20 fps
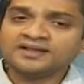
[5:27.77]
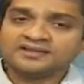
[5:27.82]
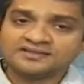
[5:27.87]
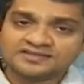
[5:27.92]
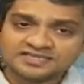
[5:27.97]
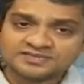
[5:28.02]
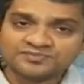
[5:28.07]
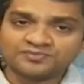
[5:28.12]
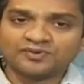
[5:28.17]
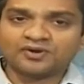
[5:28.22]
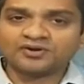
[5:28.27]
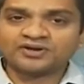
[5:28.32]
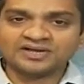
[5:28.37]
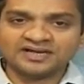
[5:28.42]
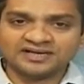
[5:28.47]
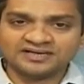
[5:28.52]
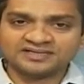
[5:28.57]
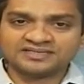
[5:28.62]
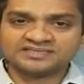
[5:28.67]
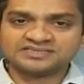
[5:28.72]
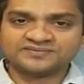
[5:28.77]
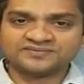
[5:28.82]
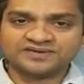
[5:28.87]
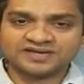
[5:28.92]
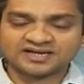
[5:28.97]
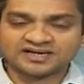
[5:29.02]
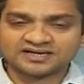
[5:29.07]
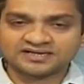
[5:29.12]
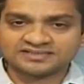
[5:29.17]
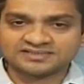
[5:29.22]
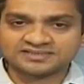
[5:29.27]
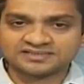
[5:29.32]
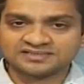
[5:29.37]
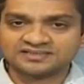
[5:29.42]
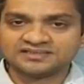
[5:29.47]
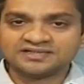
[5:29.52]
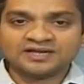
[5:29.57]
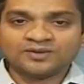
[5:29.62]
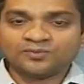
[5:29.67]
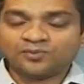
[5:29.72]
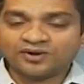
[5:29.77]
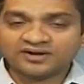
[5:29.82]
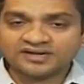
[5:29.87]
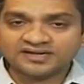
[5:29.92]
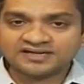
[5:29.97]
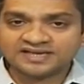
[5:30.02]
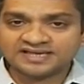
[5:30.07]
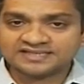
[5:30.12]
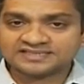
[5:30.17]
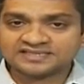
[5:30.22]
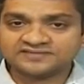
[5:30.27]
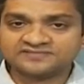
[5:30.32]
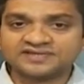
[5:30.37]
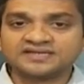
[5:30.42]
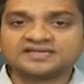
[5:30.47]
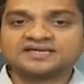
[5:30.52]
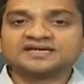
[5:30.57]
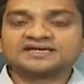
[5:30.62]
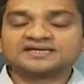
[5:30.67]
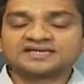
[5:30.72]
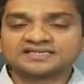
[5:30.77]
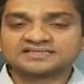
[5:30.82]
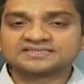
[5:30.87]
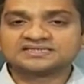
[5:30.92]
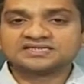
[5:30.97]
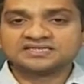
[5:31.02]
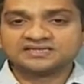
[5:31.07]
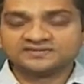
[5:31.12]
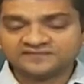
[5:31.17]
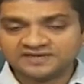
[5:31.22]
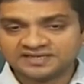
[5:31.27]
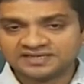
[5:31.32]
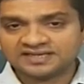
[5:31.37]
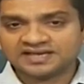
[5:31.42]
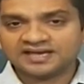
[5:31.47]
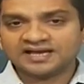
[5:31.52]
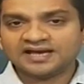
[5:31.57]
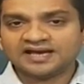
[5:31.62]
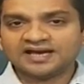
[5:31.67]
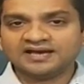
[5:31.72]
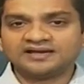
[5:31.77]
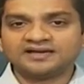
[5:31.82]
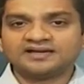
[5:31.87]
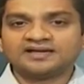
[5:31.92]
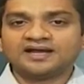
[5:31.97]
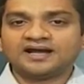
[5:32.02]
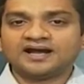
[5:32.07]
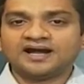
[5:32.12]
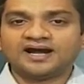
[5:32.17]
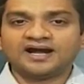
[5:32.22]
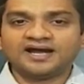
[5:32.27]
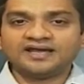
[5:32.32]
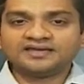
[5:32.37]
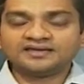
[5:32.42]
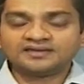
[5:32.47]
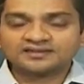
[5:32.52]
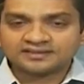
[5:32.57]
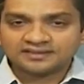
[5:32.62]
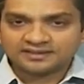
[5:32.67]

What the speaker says: This modern intensive agriculture, what it has given? It has given an higher